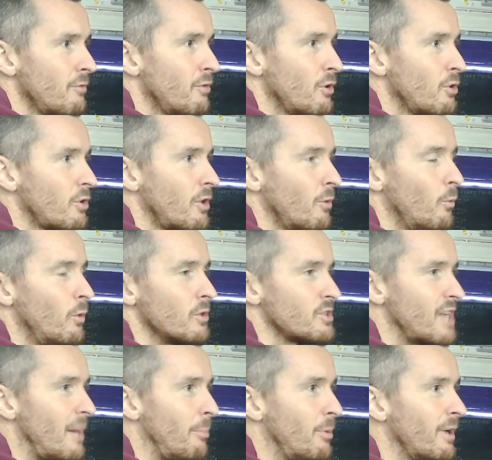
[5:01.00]
if you look at what's
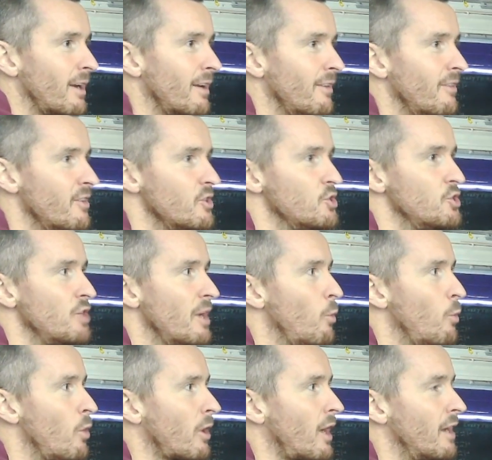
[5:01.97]
happening in the
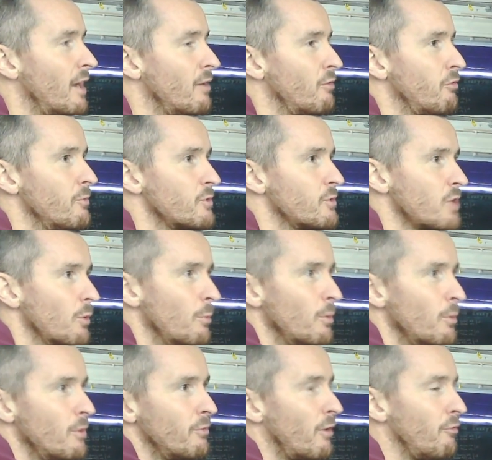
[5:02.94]
gym, so we
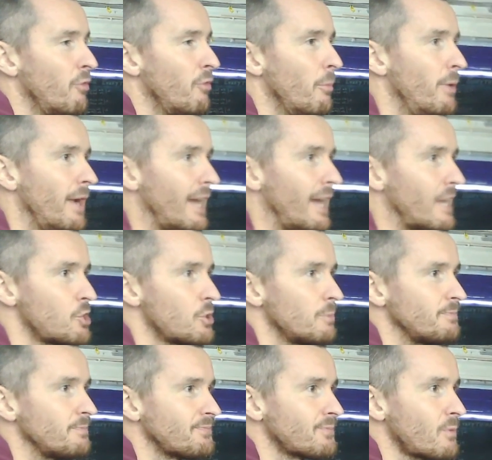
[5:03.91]
moved off the
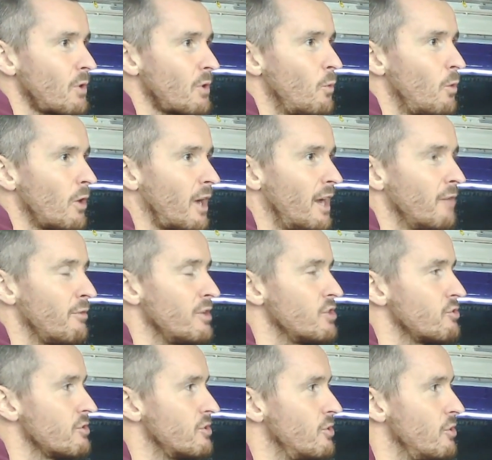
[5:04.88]
pitch, what kind of
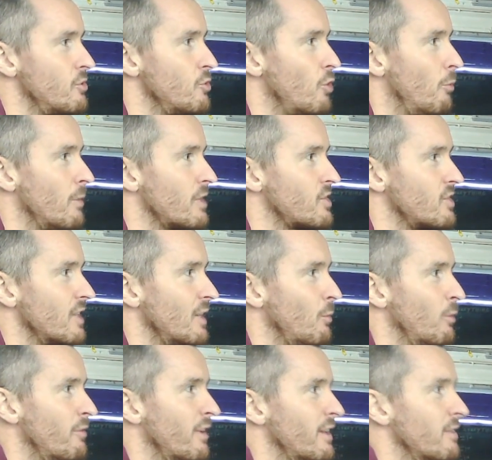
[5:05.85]
injuries do you normally see
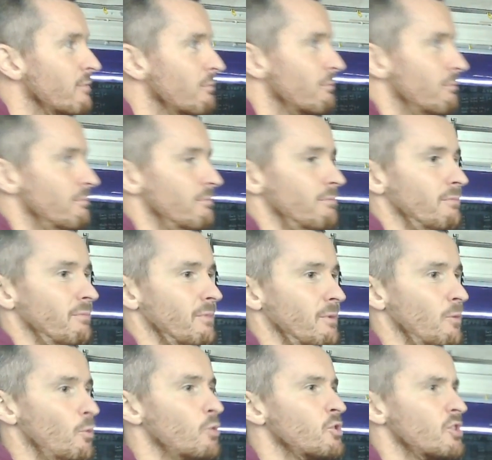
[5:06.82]
within,
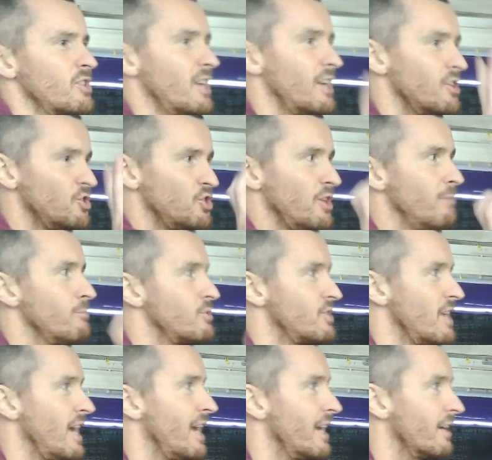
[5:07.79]
we'll just say a gym
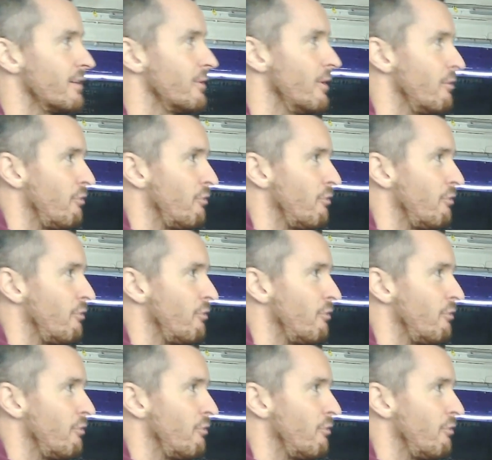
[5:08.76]
setting, a